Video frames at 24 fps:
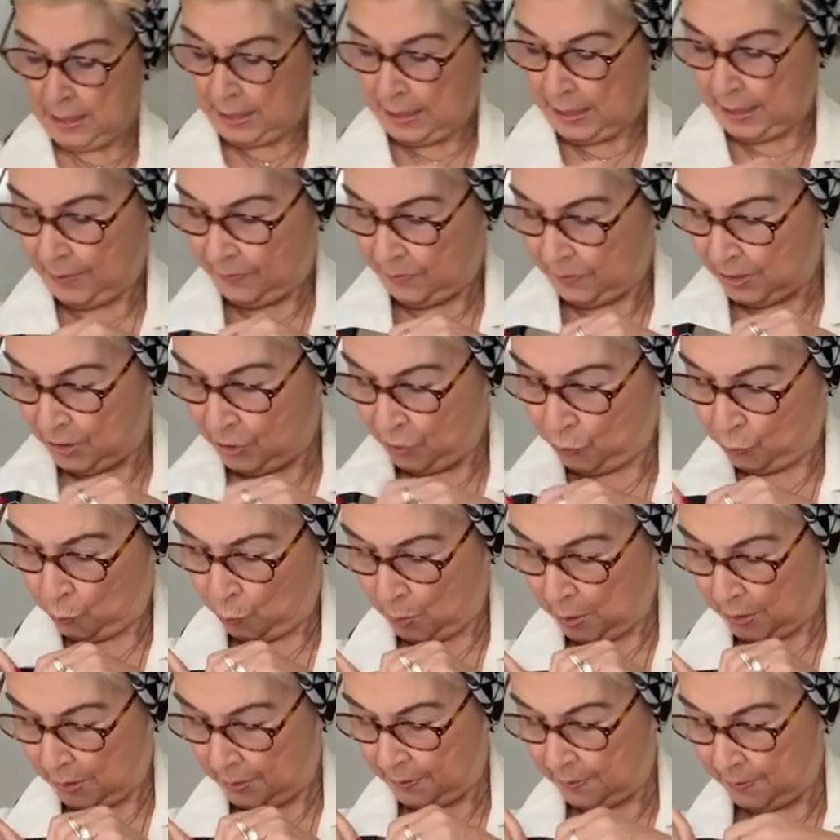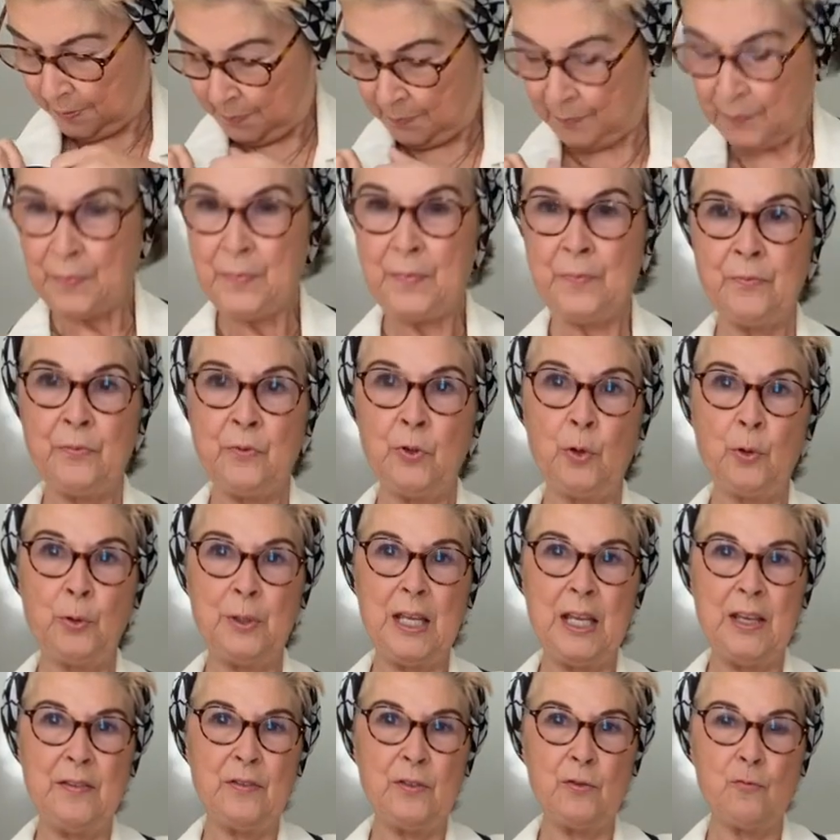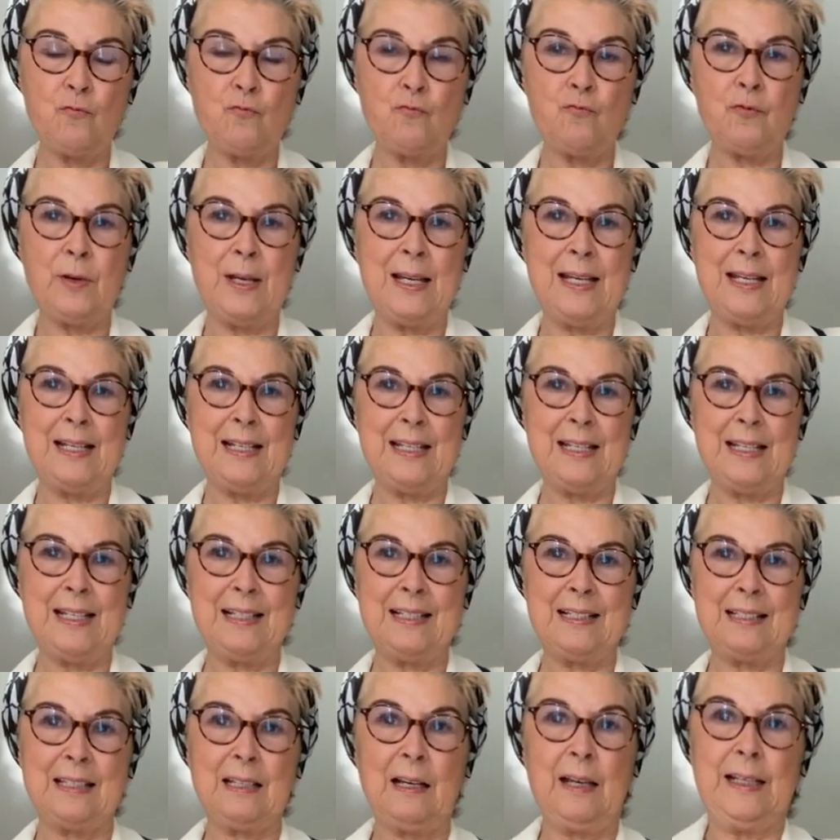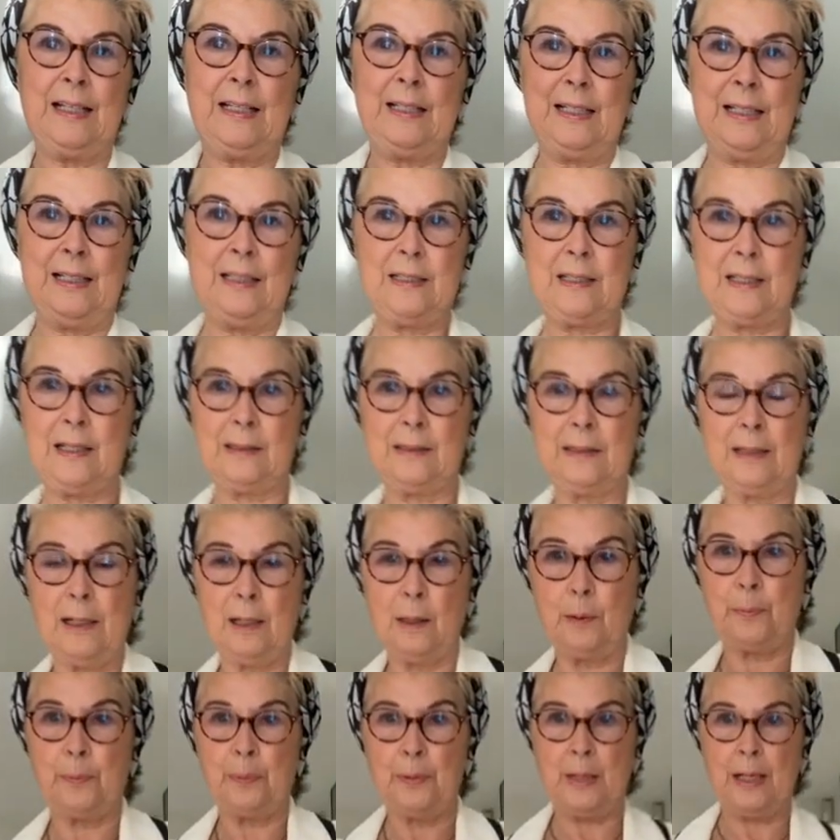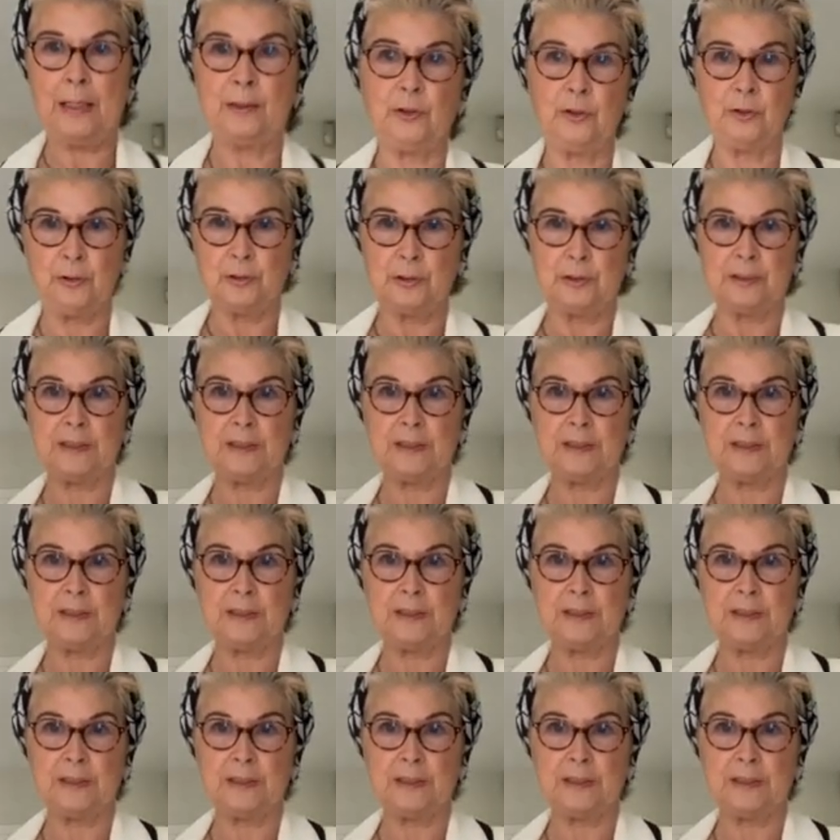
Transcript: And this one, not even really tightly done up. As you could see,